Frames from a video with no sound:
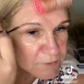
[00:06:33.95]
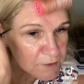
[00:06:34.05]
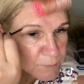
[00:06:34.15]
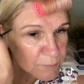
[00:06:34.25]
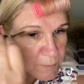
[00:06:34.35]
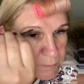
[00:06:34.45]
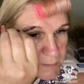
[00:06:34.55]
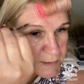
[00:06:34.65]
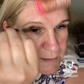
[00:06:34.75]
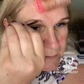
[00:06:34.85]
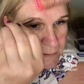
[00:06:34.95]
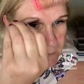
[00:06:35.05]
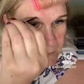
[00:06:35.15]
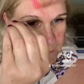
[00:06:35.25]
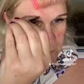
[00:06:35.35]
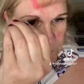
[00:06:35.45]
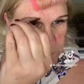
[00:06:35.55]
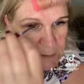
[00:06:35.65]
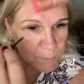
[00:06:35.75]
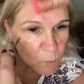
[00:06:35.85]
you can probably
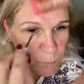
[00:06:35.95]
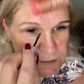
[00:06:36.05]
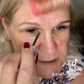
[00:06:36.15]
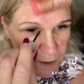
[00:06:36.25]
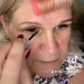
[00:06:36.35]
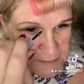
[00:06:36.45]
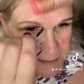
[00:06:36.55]
be more precise.